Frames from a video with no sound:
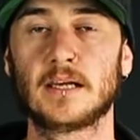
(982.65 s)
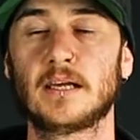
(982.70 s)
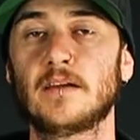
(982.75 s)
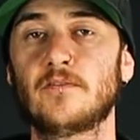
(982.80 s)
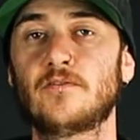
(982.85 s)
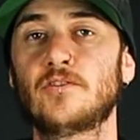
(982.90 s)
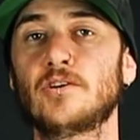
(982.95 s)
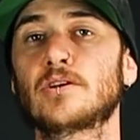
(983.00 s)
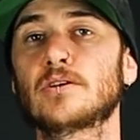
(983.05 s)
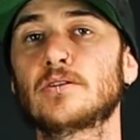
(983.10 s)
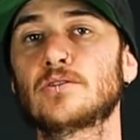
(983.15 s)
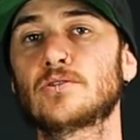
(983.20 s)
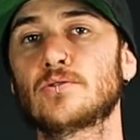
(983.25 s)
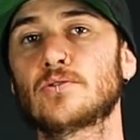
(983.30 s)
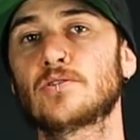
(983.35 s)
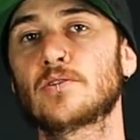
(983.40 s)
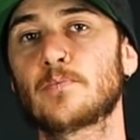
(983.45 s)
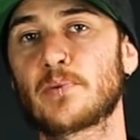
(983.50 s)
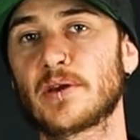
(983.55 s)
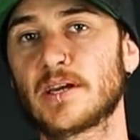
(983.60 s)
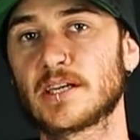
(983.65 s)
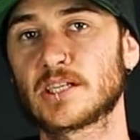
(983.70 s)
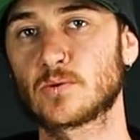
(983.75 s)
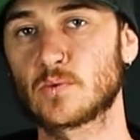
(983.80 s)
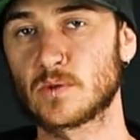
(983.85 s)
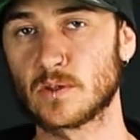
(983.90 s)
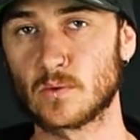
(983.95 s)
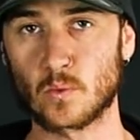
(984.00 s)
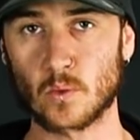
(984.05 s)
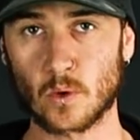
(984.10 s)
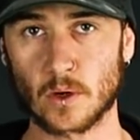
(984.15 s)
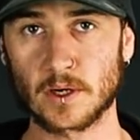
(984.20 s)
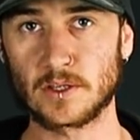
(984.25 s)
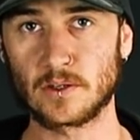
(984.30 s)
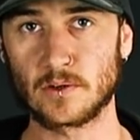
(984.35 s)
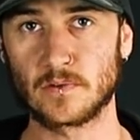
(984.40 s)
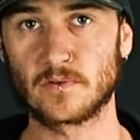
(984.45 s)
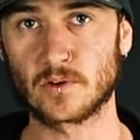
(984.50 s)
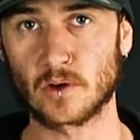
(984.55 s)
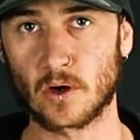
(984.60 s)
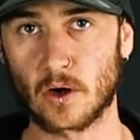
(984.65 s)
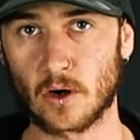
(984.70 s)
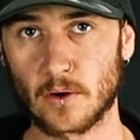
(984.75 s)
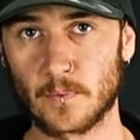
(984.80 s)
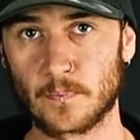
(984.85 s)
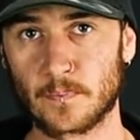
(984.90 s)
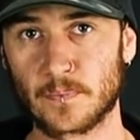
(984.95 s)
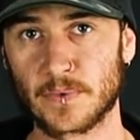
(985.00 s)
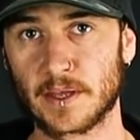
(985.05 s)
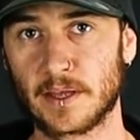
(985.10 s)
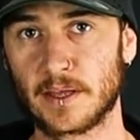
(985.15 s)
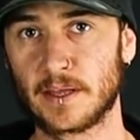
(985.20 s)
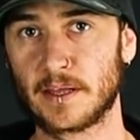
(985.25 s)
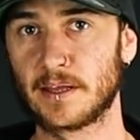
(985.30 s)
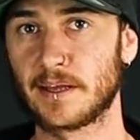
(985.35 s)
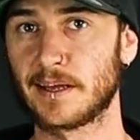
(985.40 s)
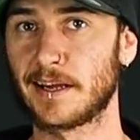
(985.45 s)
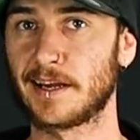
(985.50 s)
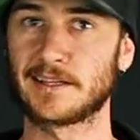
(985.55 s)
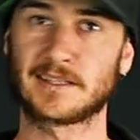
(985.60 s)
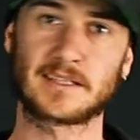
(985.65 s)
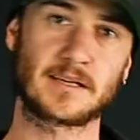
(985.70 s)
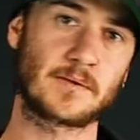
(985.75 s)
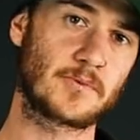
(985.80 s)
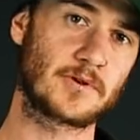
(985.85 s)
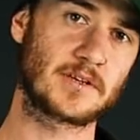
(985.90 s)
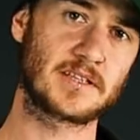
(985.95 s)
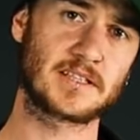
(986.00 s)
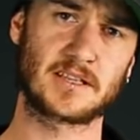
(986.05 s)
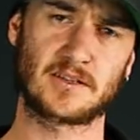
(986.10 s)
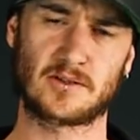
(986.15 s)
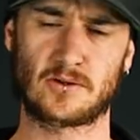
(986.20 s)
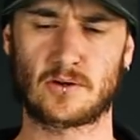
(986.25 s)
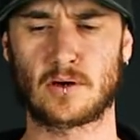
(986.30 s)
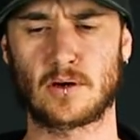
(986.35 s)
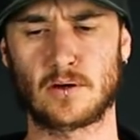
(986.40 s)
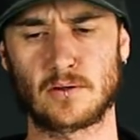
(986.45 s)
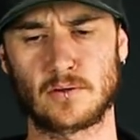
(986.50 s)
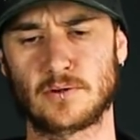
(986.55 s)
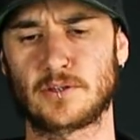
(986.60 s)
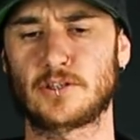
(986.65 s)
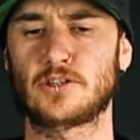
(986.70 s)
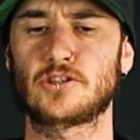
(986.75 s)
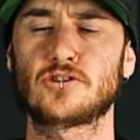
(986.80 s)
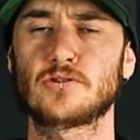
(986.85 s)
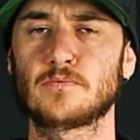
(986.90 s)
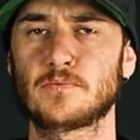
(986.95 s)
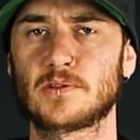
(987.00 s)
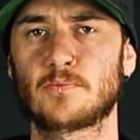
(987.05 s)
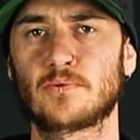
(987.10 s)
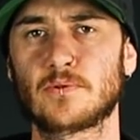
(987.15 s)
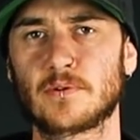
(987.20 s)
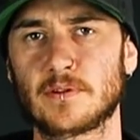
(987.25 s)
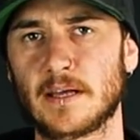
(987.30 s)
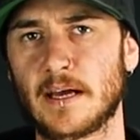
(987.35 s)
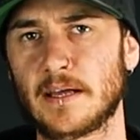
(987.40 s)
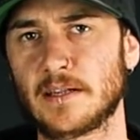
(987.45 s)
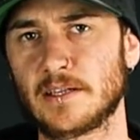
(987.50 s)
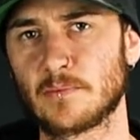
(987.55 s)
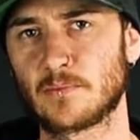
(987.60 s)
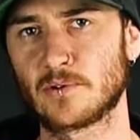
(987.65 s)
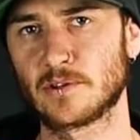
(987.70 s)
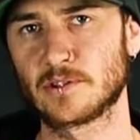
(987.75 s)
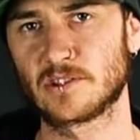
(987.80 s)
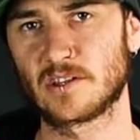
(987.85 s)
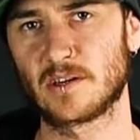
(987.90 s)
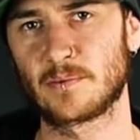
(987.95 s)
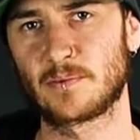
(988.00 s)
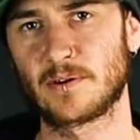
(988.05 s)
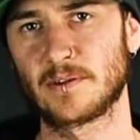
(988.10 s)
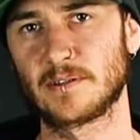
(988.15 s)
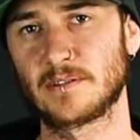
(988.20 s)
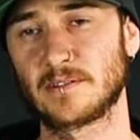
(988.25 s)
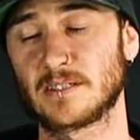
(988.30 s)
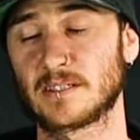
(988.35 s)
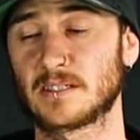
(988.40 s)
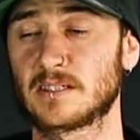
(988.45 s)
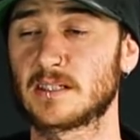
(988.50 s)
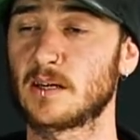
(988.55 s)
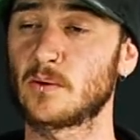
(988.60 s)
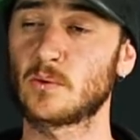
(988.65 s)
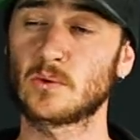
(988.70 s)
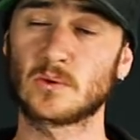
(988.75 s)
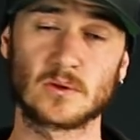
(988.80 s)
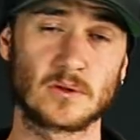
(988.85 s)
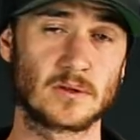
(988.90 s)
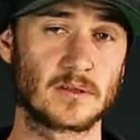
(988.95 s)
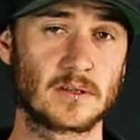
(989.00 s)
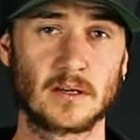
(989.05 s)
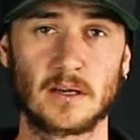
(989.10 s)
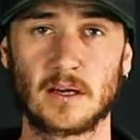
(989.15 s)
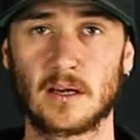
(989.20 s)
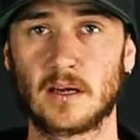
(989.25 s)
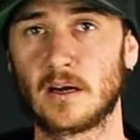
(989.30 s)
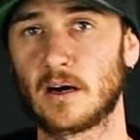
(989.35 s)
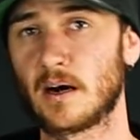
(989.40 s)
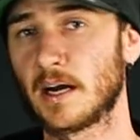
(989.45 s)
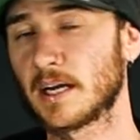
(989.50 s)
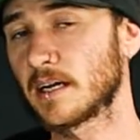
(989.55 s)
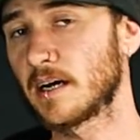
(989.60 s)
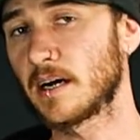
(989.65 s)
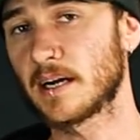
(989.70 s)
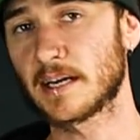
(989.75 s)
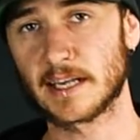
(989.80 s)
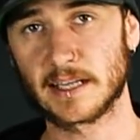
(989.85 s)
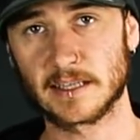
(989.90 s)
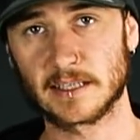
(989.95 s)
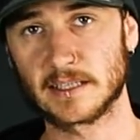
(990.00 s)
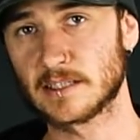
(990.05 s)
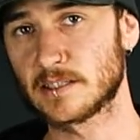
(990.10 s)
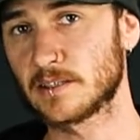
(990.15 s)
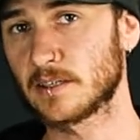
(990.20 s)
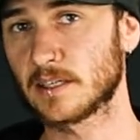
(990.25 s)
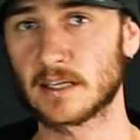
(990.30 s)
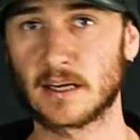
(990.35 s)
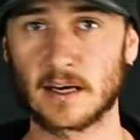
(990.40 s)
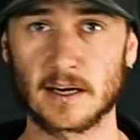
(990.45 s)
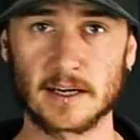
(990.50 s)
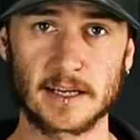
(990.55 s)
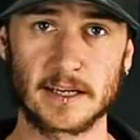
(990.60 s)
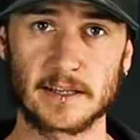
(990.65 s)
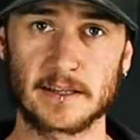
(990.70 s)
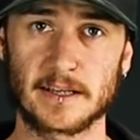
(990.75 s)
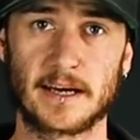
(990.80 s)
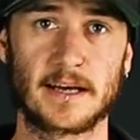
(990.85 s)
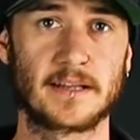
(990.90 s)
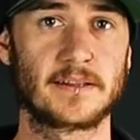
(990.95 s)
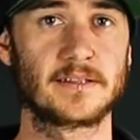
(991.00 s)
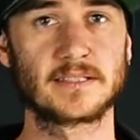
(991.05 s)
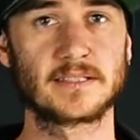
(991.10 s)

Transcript: If you can do the best with what you've got, and somebody says, oh, look, you shouldn't be putting that in your bonsai pot, and you can say, well, look, I can't get this, I can't get that,